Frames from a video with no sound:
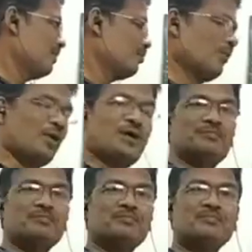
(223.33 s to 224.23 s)

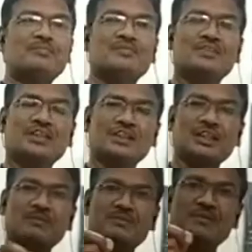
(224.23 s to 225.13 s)
poem, such
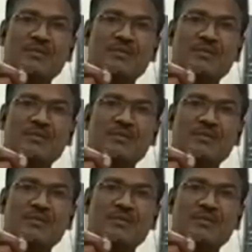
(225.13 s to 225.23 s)
types